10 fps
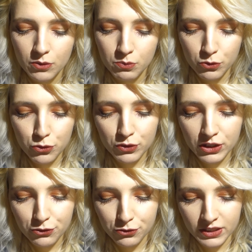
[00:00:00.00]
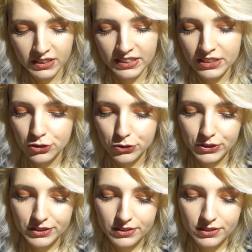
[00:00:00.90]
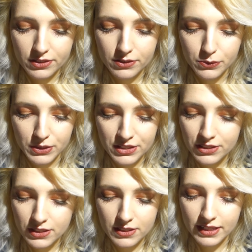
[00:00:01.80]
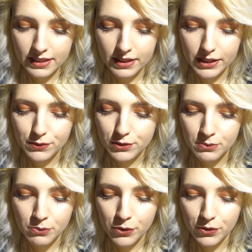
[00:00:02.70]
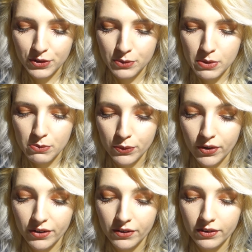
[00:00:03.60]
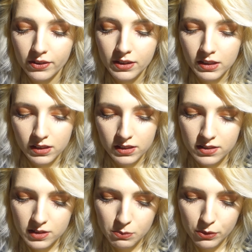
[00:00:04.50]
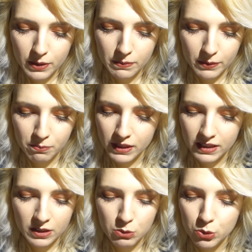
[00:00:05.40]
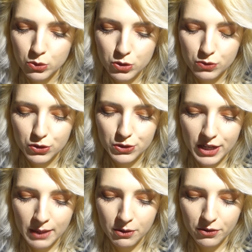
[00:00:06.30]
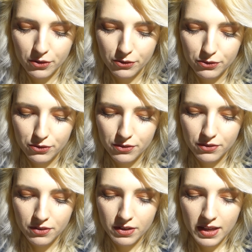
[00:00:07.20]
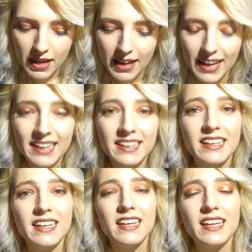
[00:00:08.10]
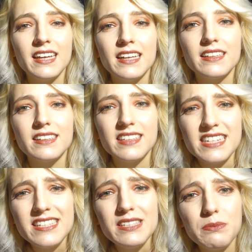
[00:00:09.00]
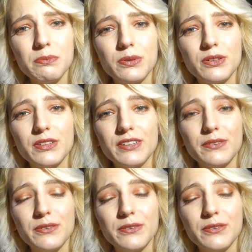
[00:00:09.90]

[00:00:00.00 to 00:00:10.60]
Moving, funny, and joyous, Reasons to Stay Alive is more than a memoir. It is a book about making the most of your time on Earth. And this is a book